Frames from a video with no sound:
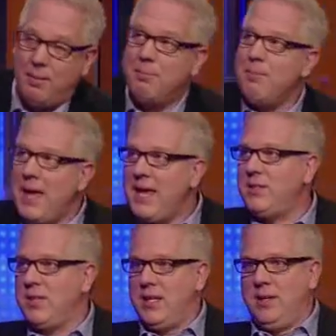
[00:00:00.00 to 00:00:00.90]

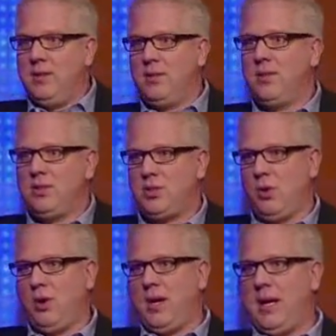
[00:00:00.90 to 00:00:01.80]
amazing
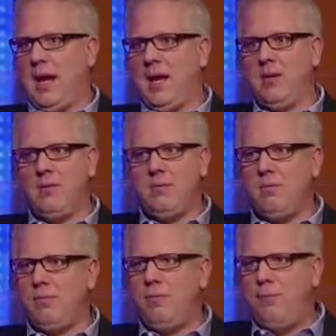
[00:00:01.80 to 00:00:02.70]
story and
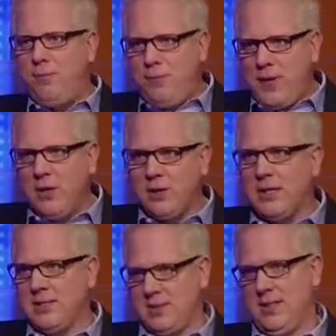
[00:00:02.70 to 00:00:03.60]

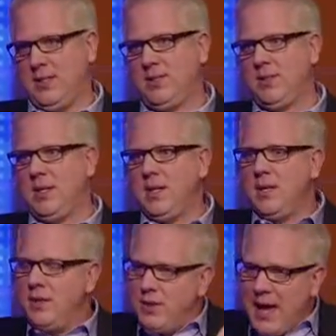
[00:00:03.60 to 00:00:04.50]
fearlessness. Yeah.
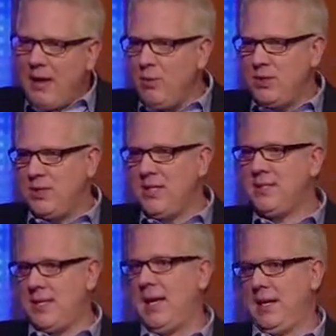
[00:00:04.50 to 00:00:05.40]
That was
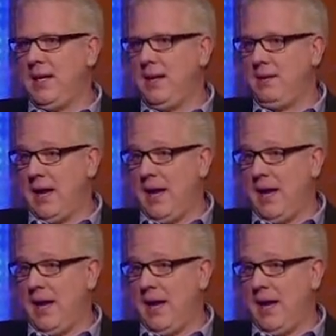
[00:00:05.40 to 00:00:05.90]
this kind of